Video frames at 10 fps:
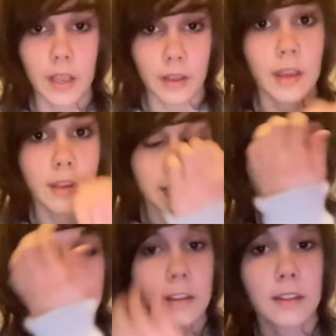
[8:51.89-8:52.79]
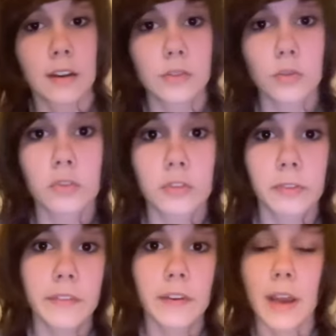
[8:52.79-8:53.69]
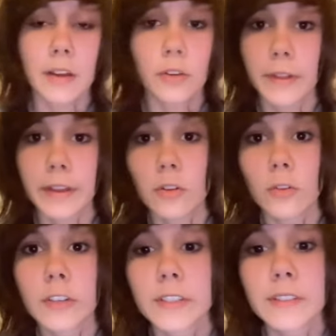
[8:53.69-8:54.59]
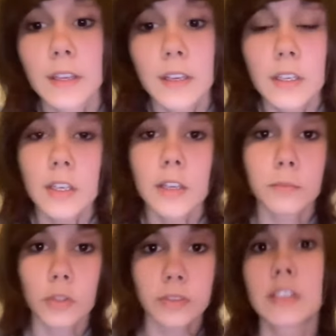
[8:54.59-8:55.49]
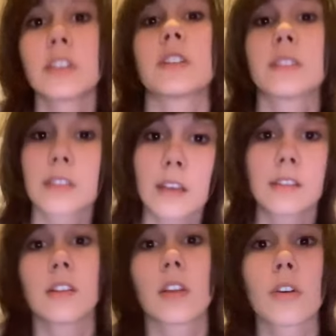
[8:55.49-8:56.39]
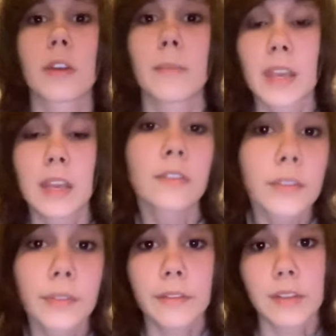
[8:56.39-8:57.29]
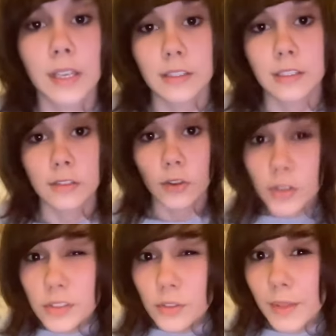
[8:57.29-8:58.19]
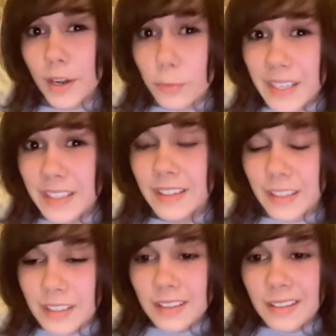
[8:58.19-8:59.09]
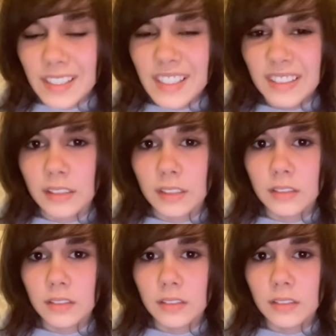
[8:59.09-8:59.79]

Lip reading: I think that it's orange flavored. I don't like oranges. Monster Energy is tasty, though. They make every flavor tasty, so I assume that'll be decent.